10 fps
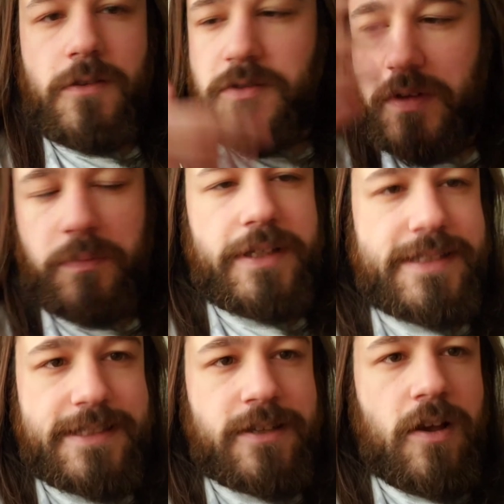he plays
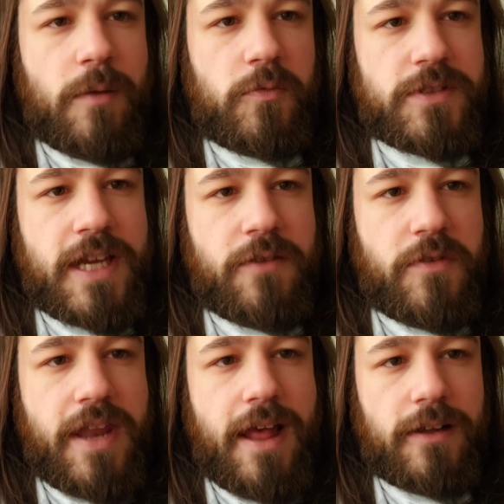this cop who's kind of
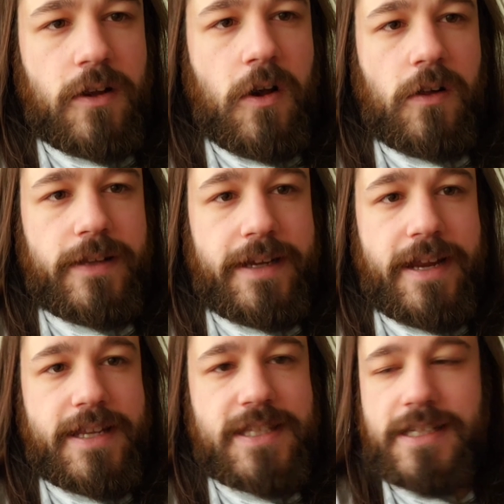an alcoholic
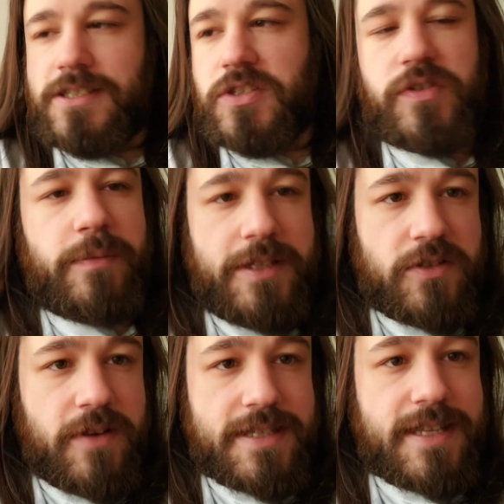and is extremely
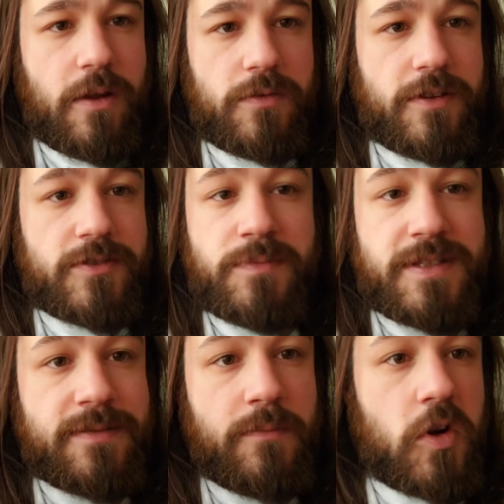stressed out. There's been
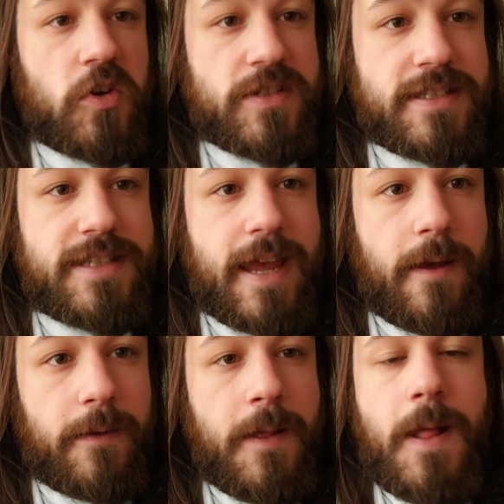some murders in
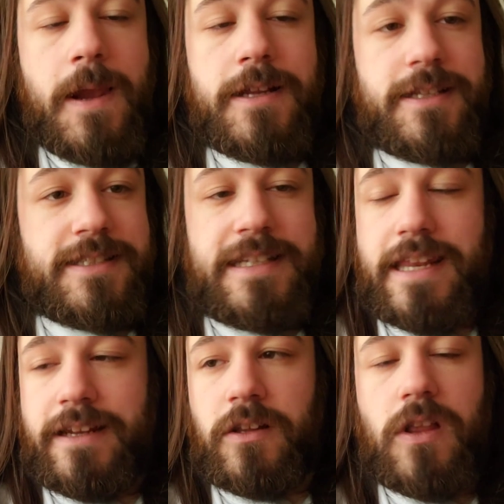town. He's
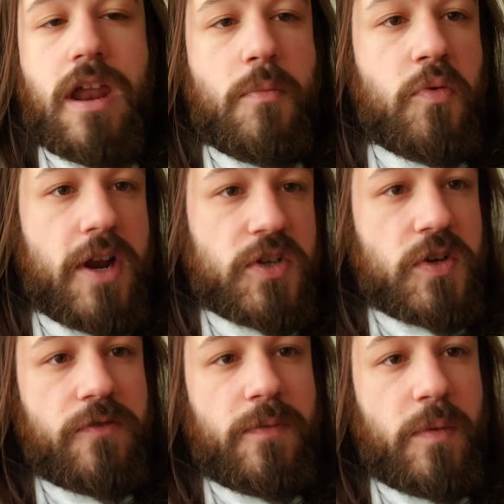getting a lot of pressure
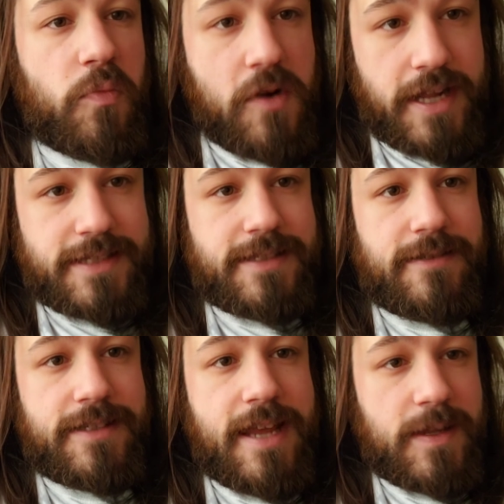from the press and
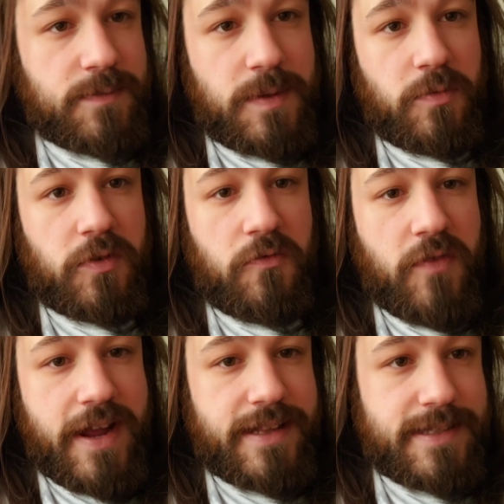the townspeople to
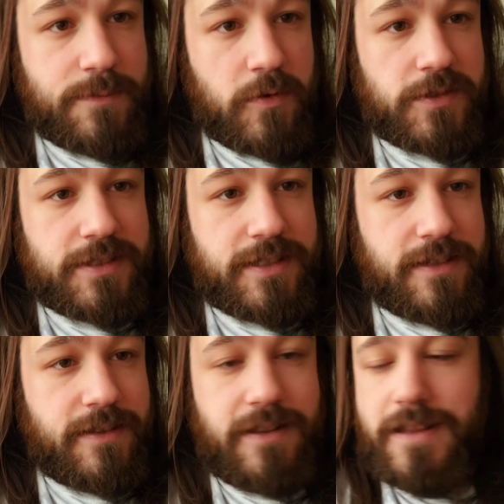find this
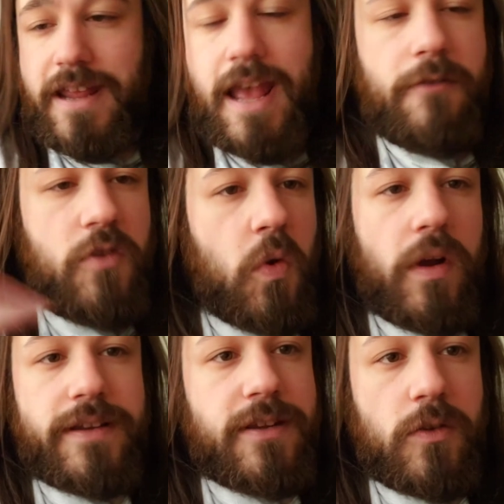person. They have no
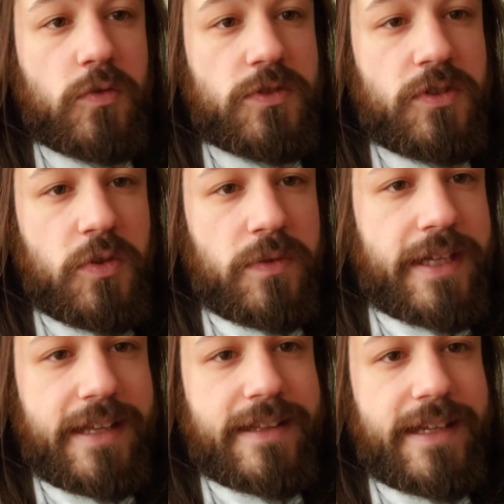idea who's doing the
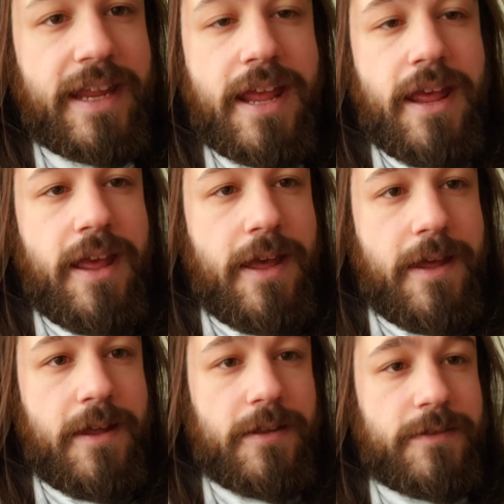killing.
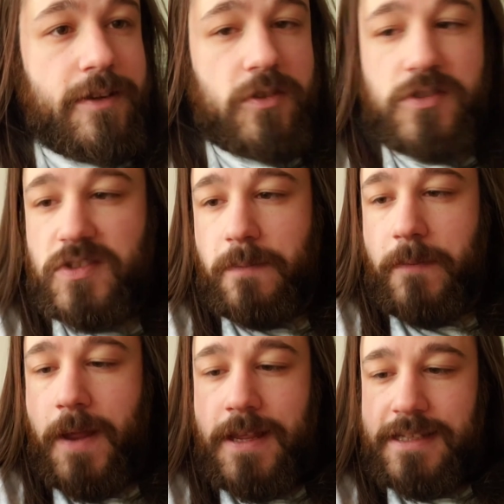There's some
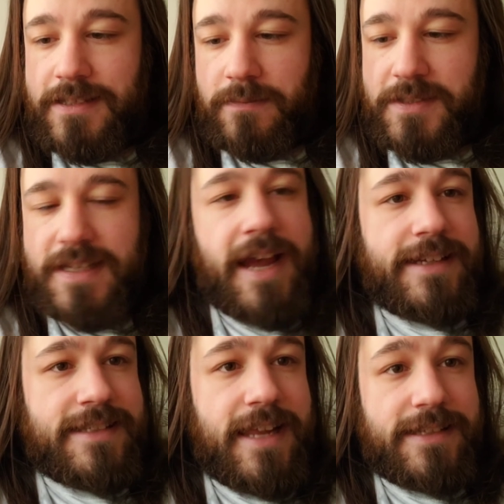
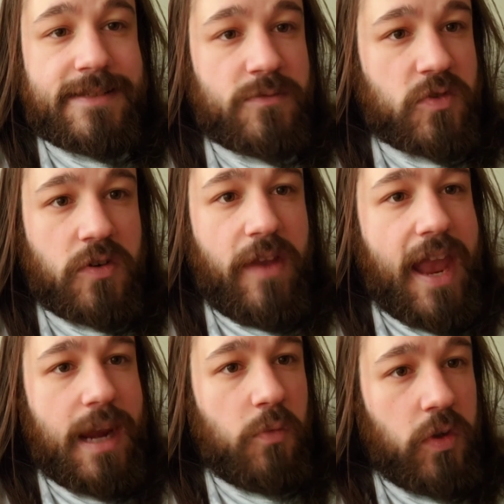signs that it's some sort of
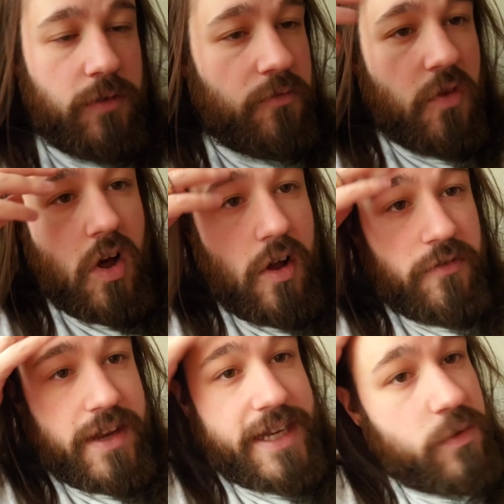animal
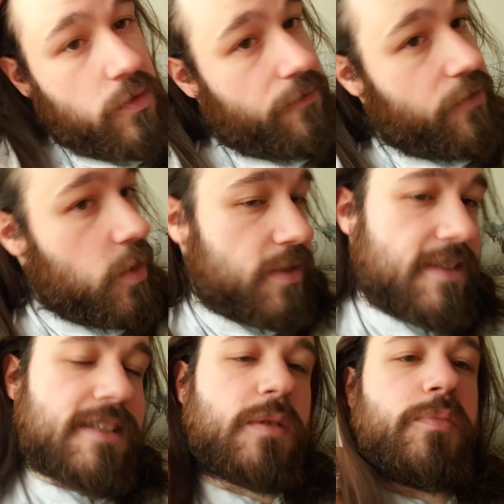involved, and he
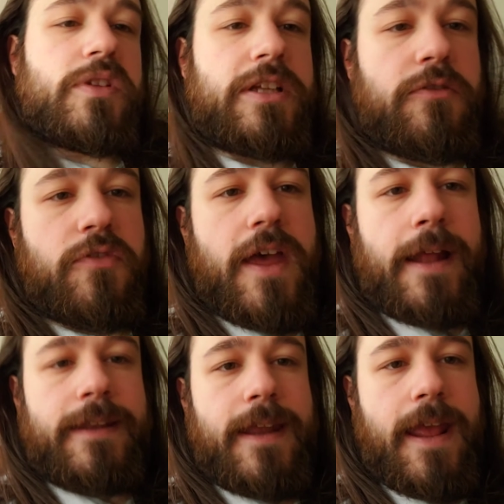refuses to believe
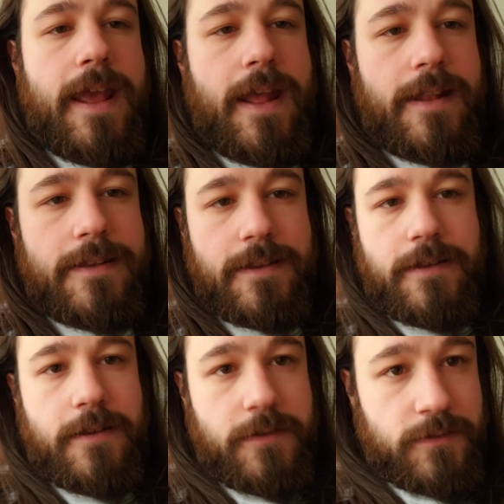that, and
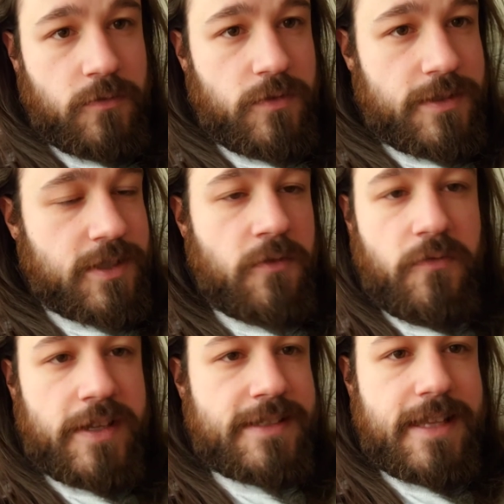is
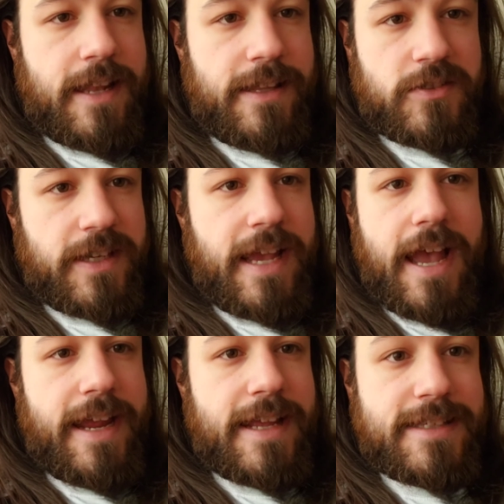convinced that there's a
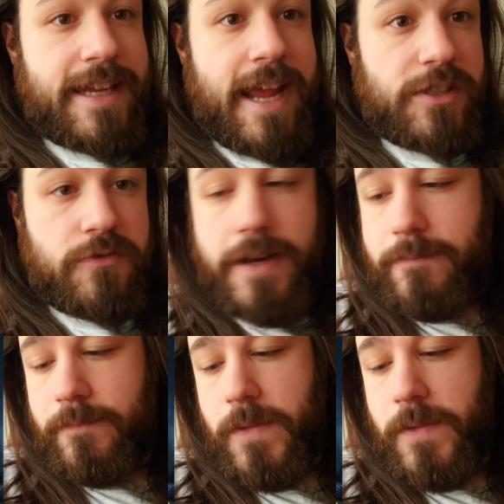guy he has to catch, right?